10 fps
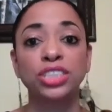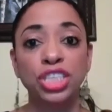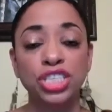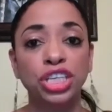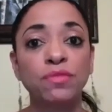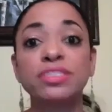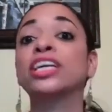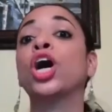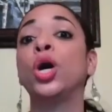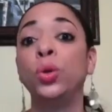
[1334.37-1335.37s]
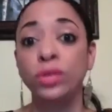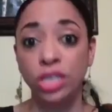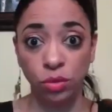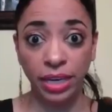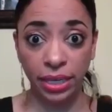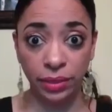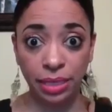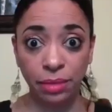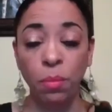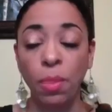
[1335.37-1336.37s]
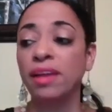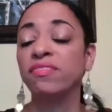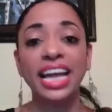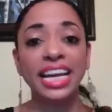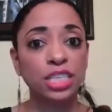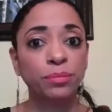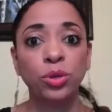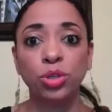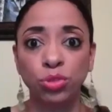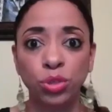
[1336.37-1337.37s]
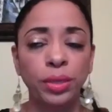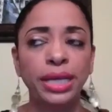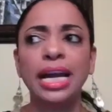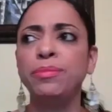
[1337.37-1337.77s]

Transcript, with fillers: deserves their own curriculum, flexible grouping.